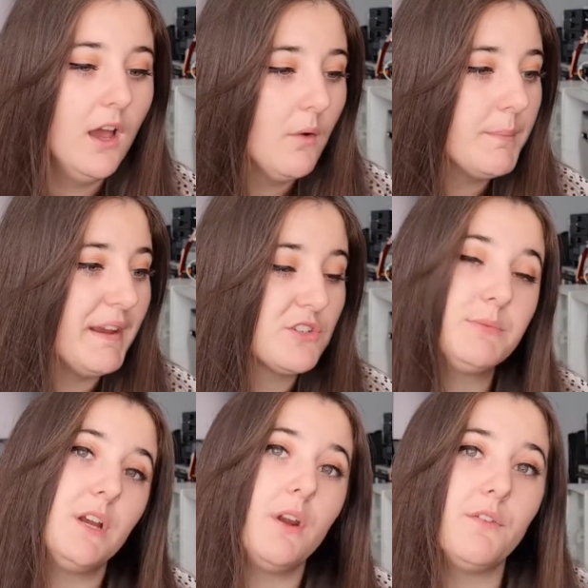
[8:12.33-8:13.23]
We make sure we
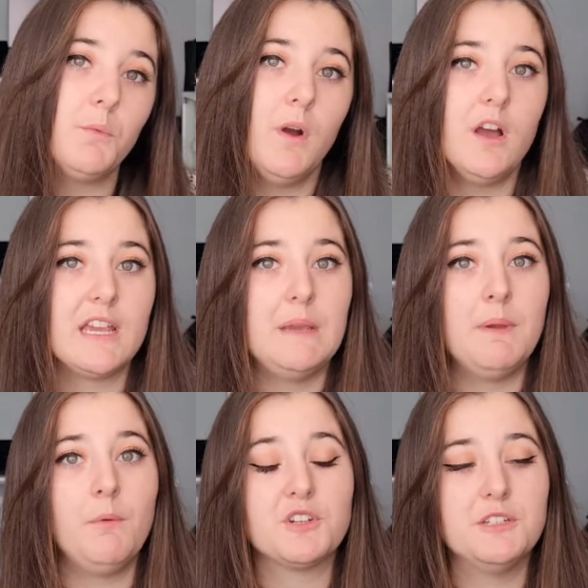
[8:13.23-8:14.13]
don't overwork him, we
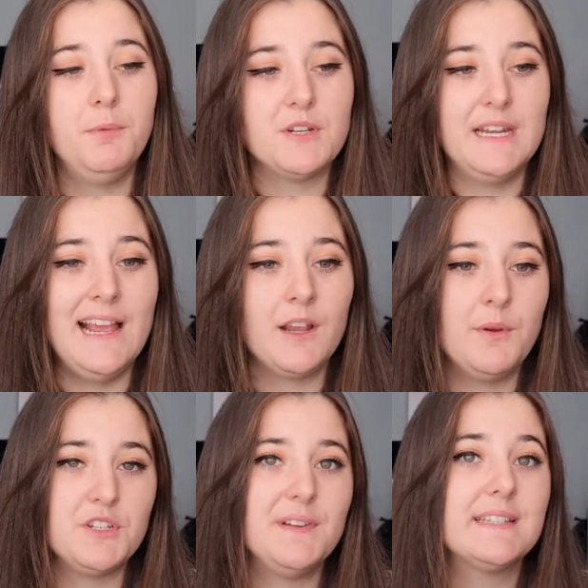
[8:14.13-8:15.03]
watch his body
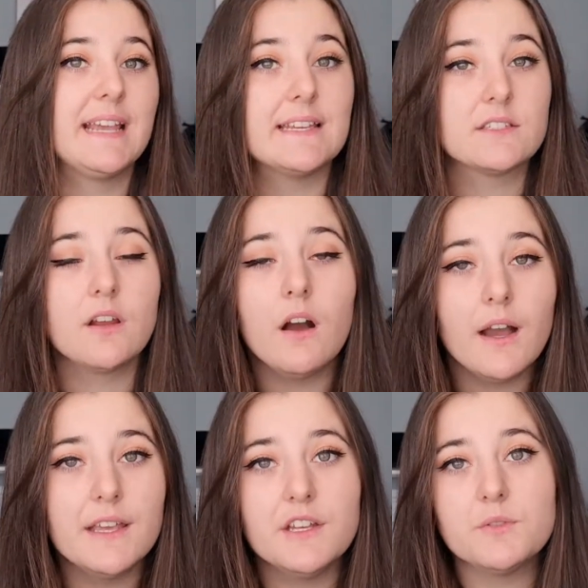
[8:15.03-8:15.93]
language. If he gets
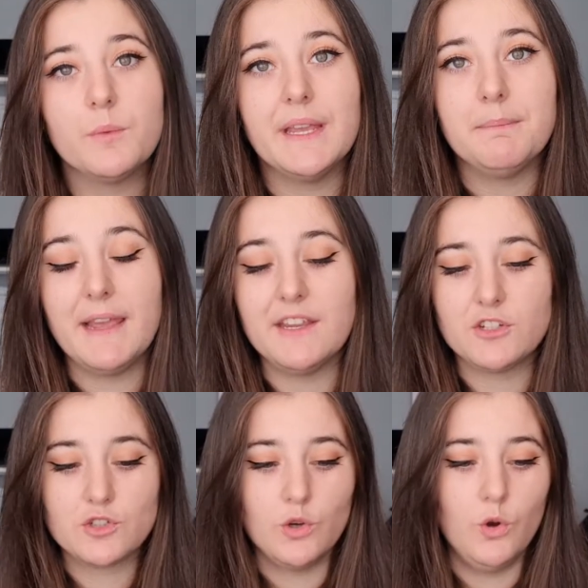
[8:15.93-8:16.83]
tired, we make
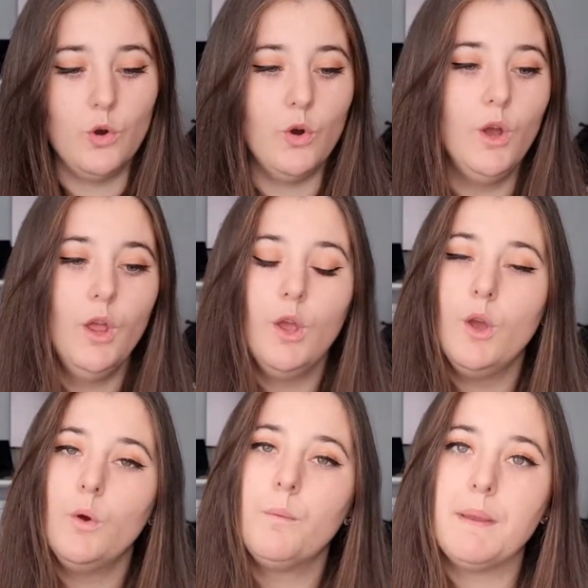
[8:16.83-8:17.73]
sure
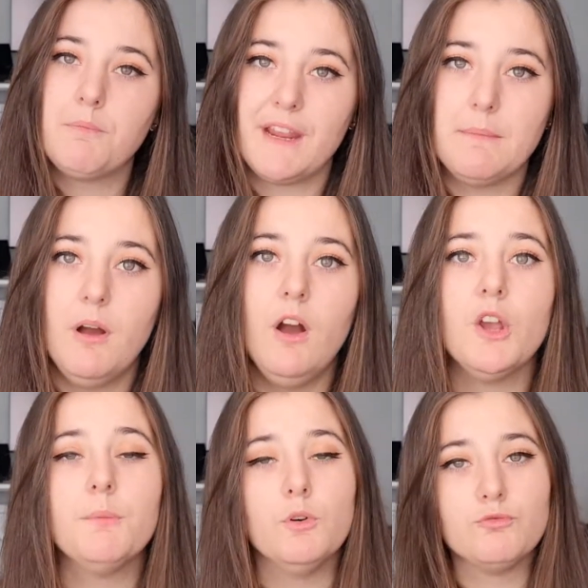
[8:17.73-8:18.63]
we bring him
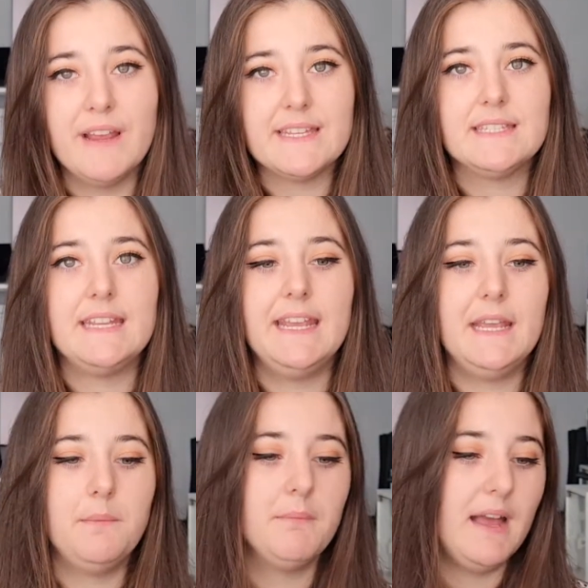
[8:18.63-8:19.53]
home or rest
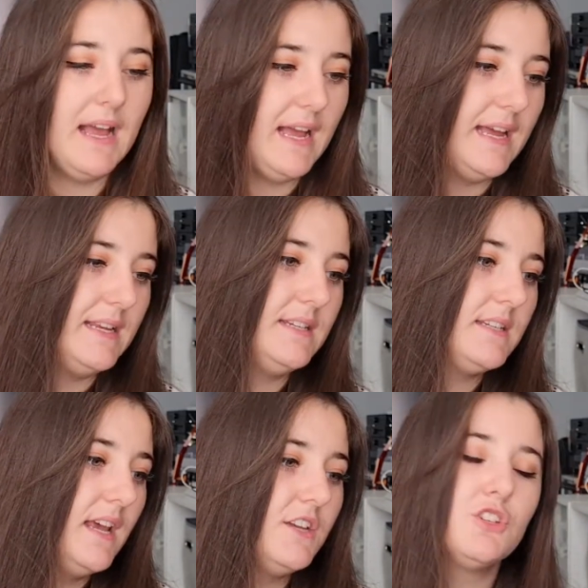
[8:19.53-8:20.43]
him, and
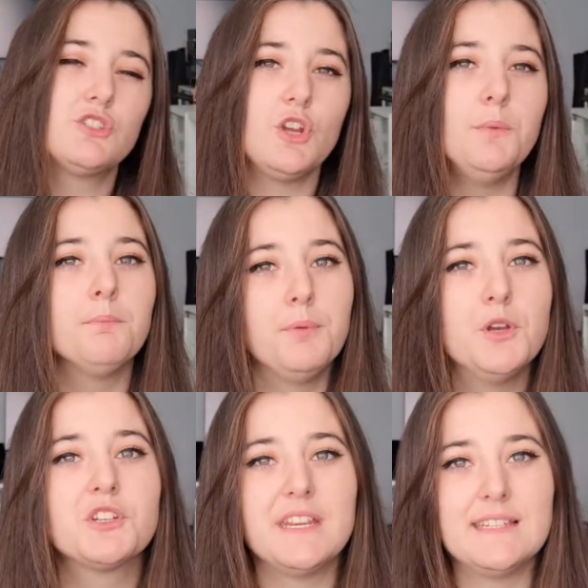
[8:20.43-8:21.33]
just don't
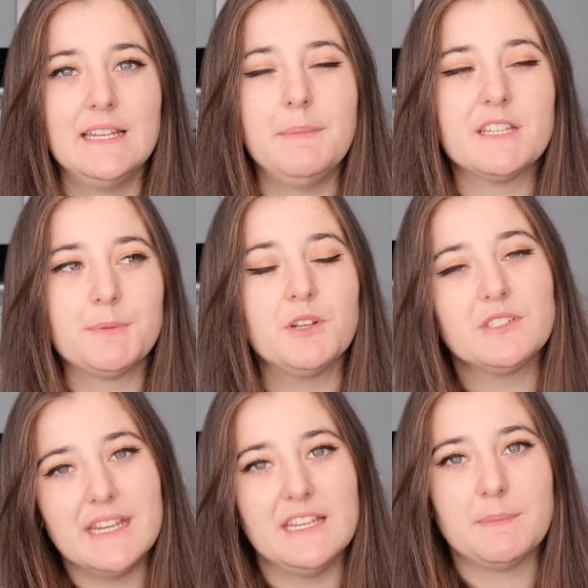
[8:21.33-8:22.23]
push his limits, because
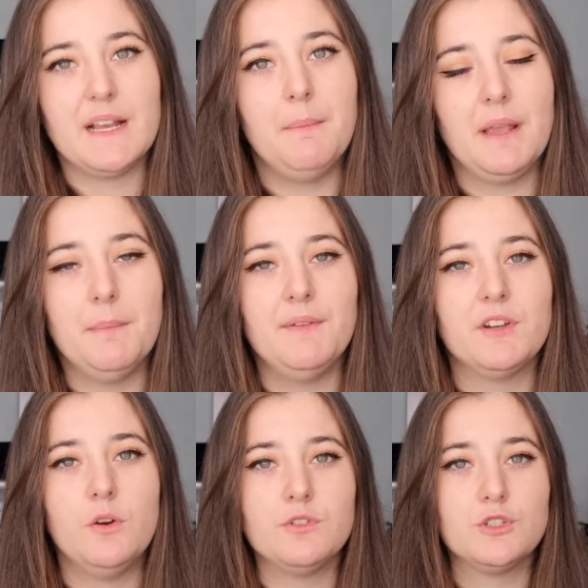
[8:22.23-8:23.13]
he is becoming a bit of an
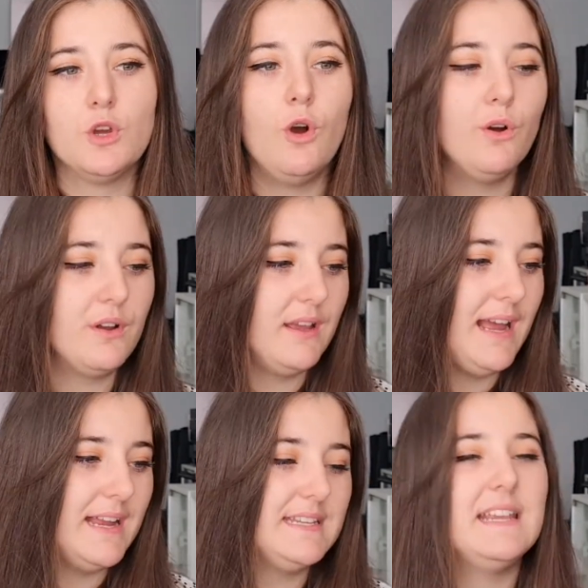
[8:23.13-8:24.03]
older dog
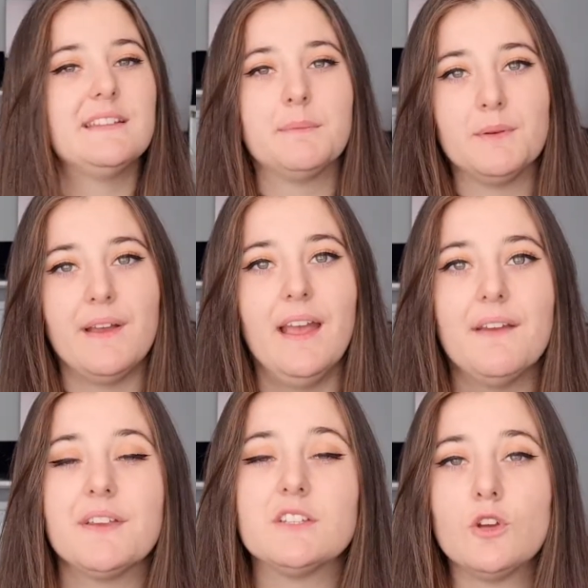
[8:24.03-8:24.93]
and he is a bit of a
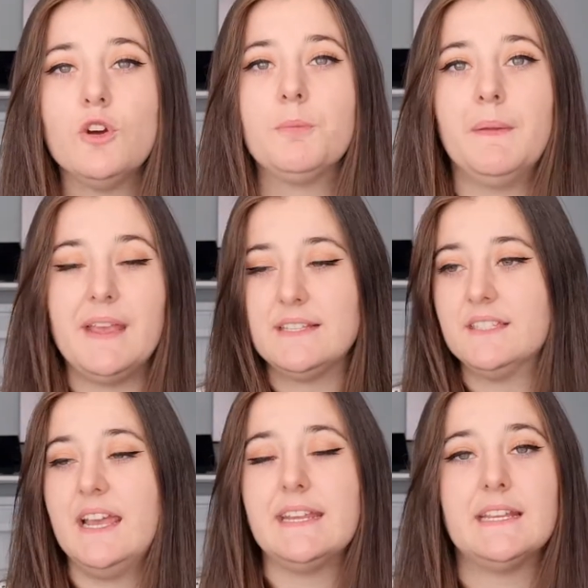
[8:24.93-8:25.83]
heavier dog, but they
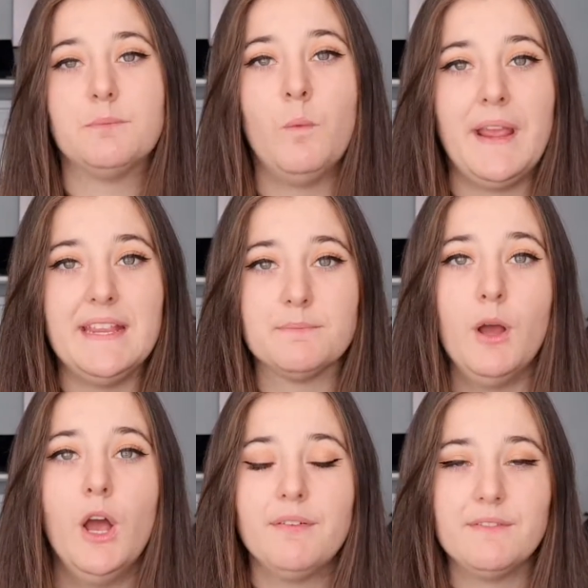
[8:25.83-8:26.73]
said his weight is
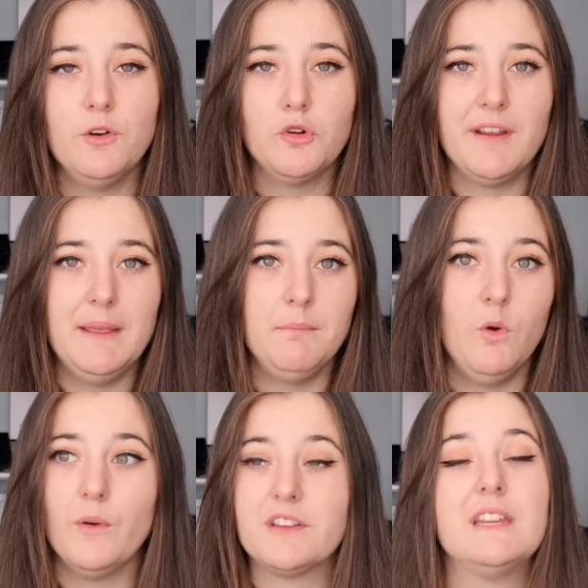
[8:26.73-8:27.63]
perfect for him,
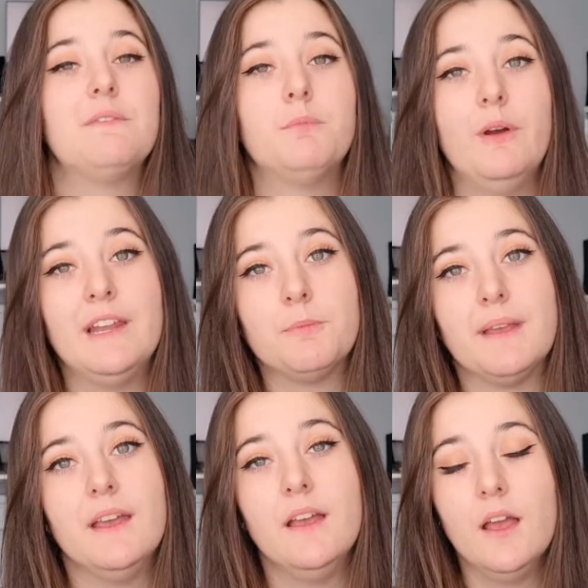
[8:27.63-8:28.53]
or we could even put a little
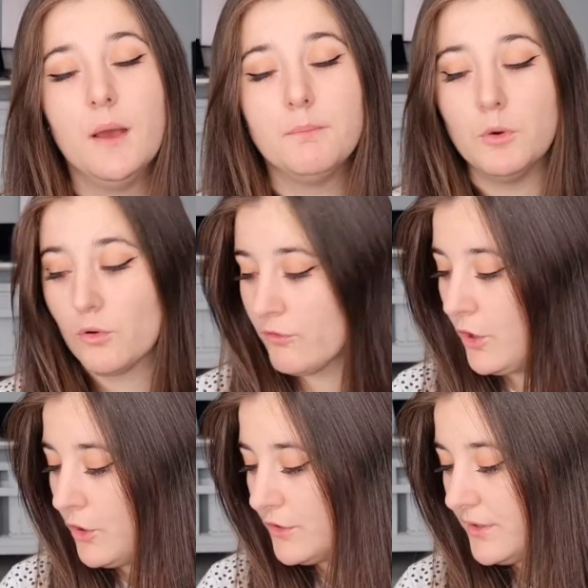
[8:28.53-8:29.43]
bit more
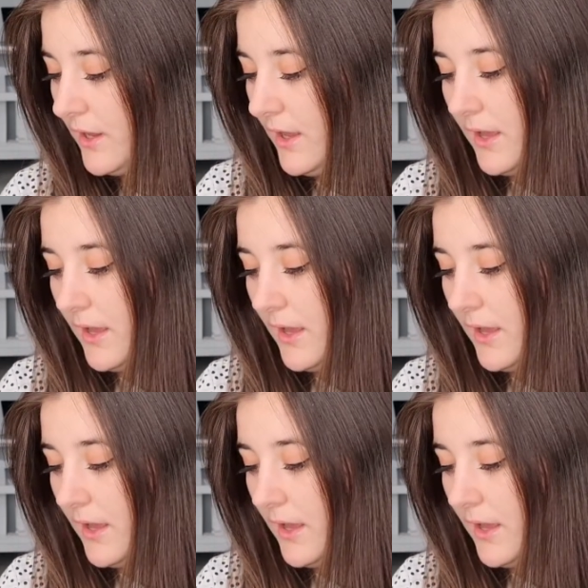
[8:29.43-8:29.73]
on.